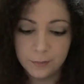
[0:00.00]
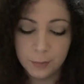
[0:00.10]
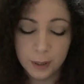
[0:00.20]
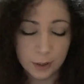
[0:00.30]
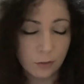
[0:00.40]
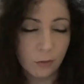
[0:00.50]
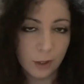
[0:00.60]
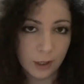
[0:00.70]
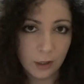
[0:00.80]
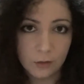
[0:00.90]
part
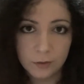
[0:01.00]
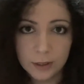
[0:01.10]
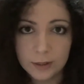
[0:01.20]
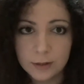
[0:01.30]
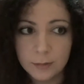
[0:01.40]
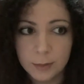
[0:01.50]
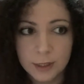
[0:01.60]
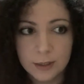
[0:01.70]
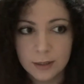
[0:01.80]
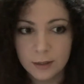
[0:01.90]
3 of it, but
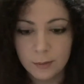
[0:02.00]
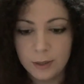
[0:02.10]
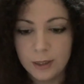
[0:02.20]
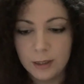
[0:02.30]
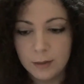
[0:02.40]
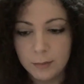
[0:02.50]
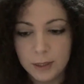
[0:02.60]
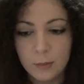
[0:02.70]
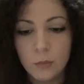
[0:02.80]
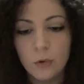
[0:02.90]
it's going to be a
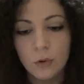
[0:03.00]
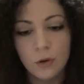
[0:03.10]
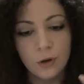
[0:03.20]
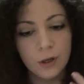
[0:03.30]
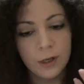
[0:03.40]
bit more